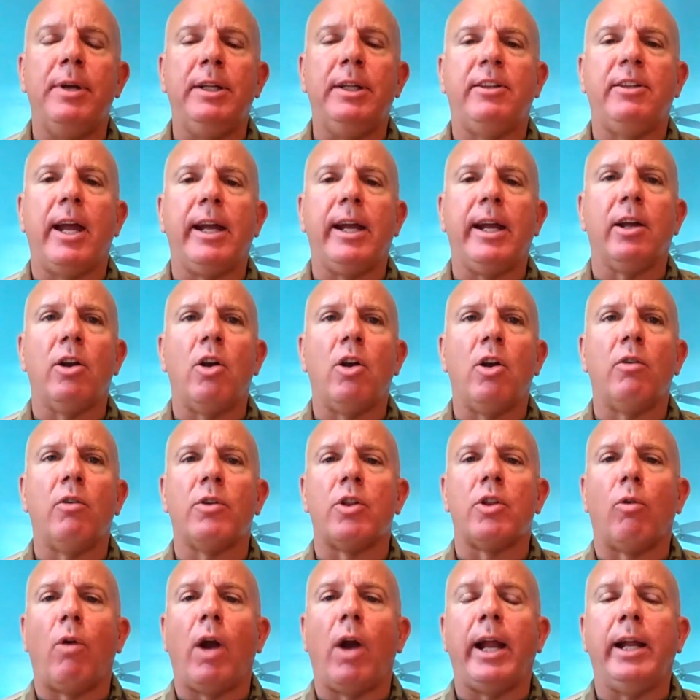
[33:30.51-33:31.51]
taking over the
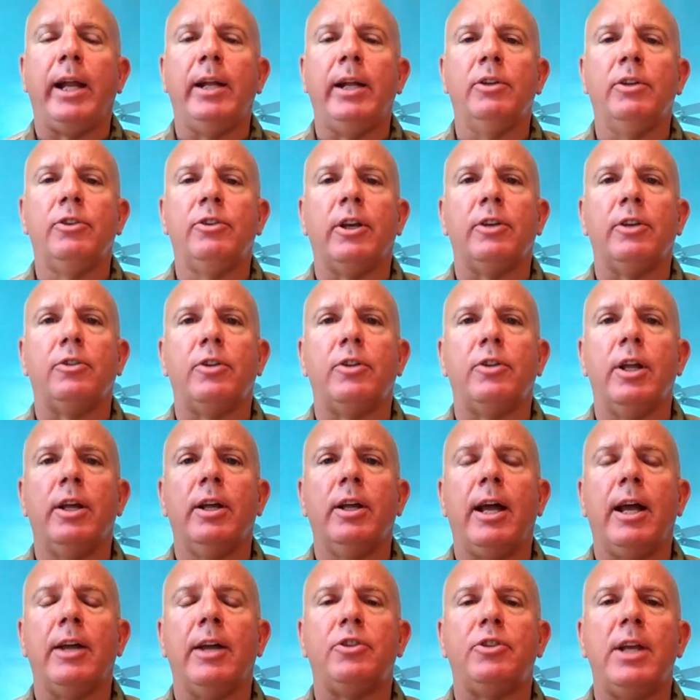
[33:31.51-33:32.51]
reins as
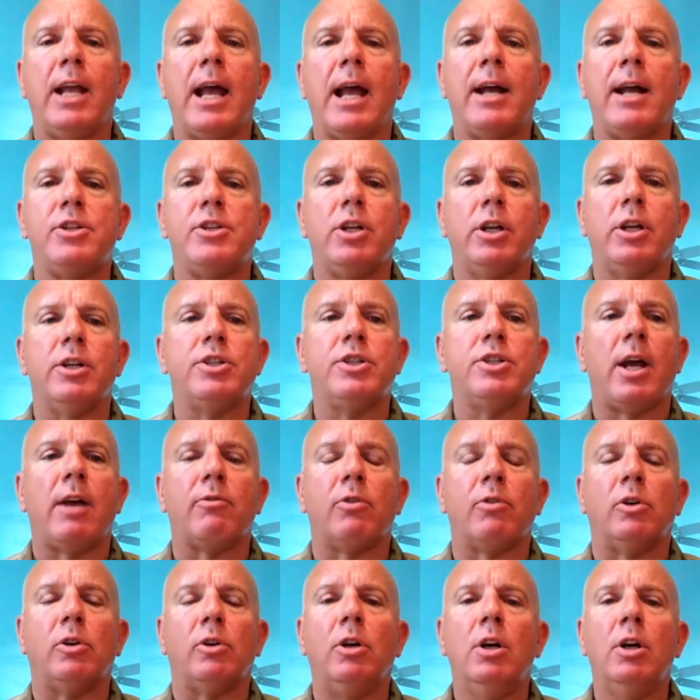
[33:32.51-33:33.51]
the Adjutant
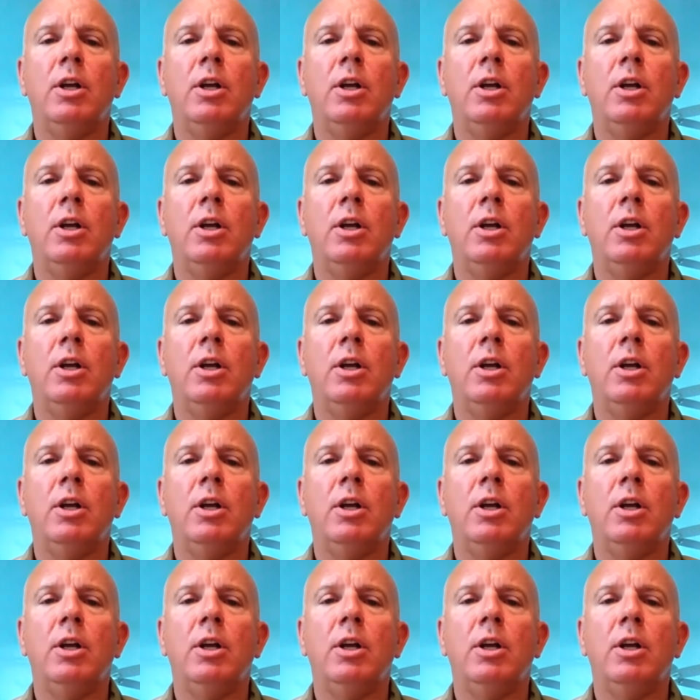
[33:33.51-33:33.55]
General.